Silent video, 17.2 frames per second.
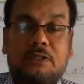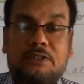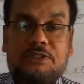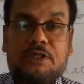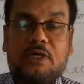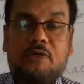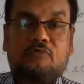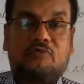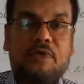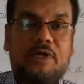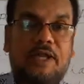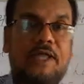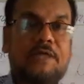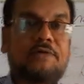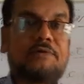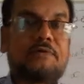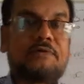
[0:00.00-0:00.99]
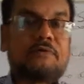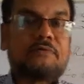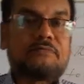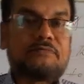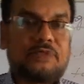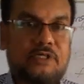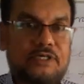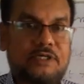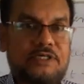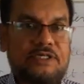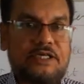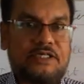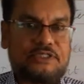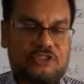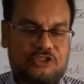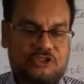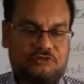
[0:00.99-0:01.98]
Assalamu alaikum, dear
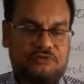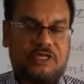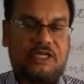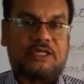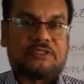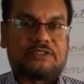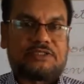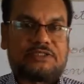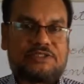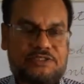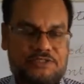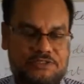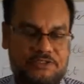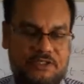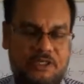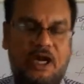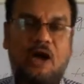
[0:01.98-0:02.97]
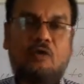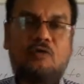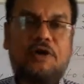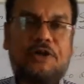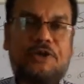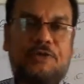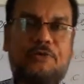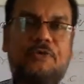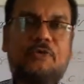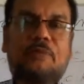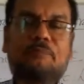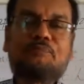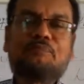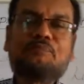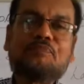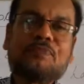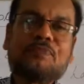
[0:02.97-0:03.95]
students. How are you?